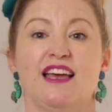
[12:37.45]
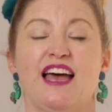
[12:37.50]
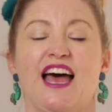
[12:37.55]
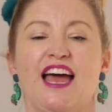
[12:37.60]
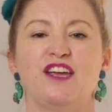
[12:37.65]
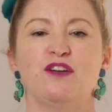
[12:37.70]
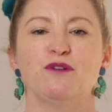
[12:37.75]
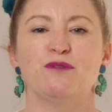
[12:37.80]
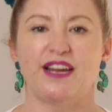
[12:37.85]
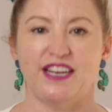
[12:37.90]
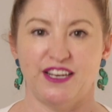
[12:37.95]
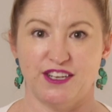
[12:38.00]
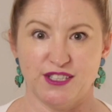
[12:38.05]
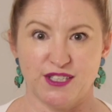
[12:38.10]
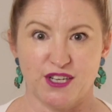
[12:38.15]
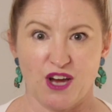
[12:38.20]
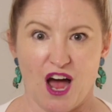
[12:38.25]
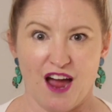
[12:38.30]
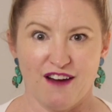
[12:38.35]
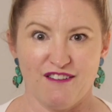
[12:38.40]
Are you ready to
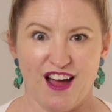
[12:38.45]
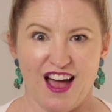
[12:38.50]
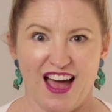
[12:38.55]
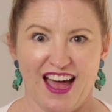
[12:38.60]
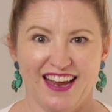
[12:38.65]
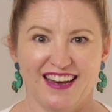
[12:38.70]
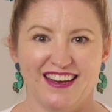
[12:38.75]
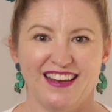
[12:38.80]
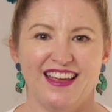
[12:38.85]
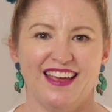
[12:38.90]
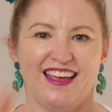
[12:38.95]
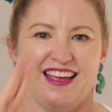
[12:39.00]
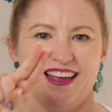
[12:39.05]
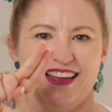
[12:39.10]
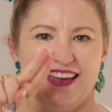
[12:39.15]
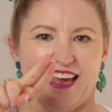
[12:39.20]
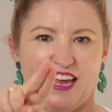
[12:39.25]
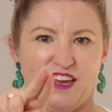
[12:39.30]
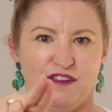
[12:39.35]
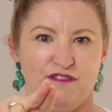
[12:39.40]
skywrite?
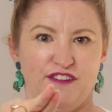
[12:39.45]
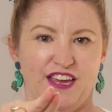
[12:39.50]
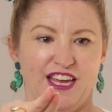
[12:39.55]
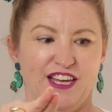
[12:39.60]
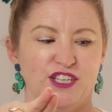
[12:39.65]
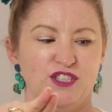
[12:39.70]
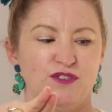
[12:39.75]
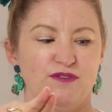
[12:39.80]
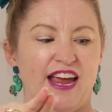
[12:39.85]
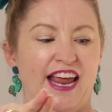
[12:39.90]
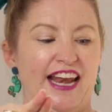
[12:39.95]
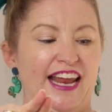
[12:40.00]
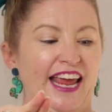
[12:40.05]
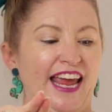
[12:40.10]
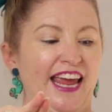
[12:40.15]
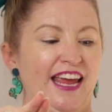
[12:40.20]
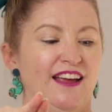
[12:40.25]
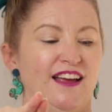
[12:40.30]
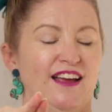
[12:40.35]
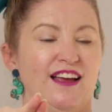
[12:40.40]
Get your fingers ready.